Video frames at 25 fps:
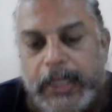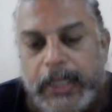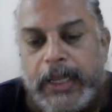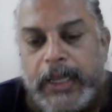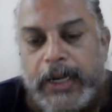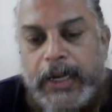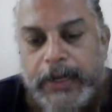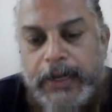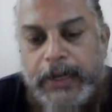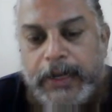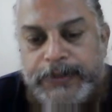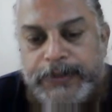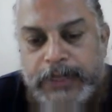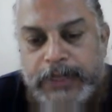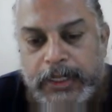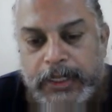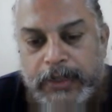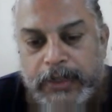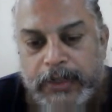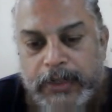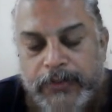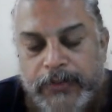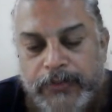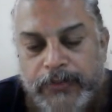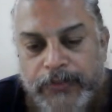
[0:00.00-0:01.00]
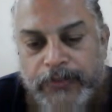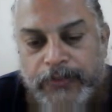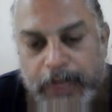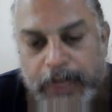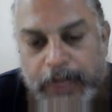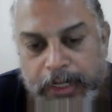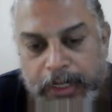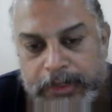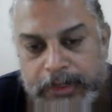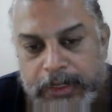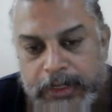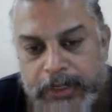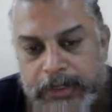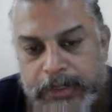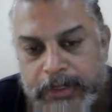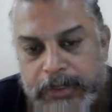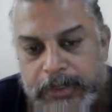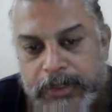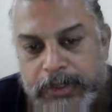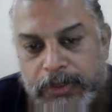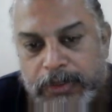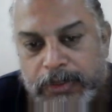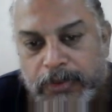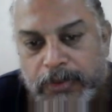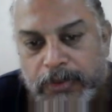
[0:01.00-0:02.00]
ruptured varices
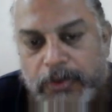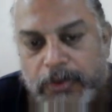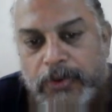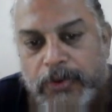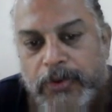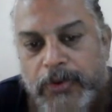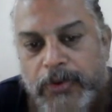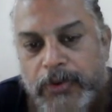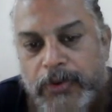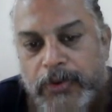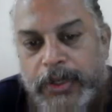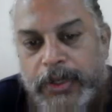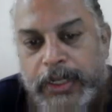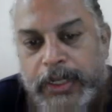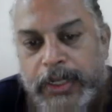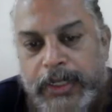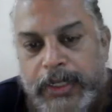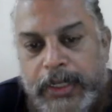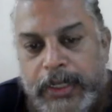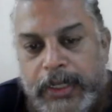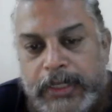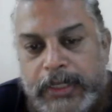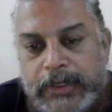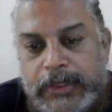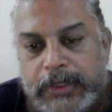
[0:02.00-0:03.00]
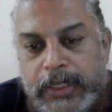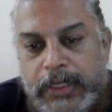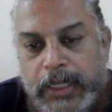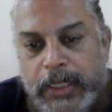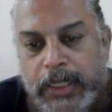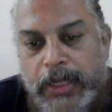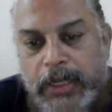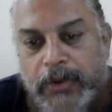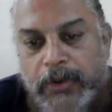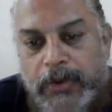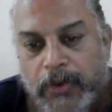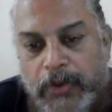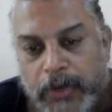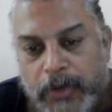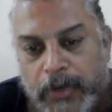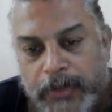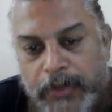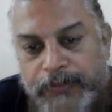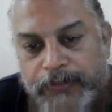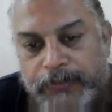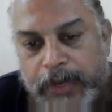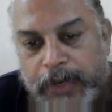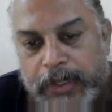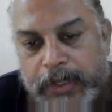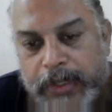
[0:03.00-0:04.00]
or decreased clotting
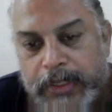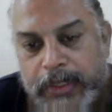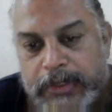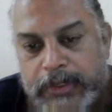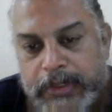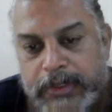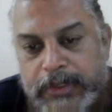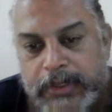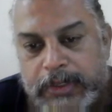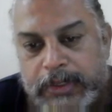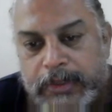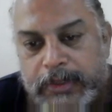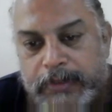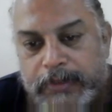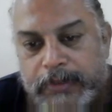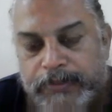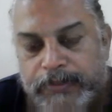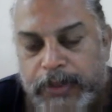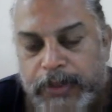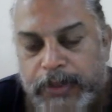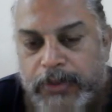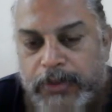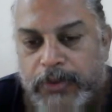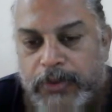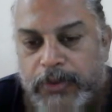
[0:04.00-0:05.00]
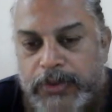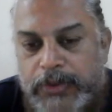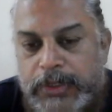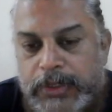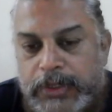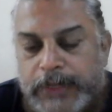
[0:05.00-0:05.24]
factors, because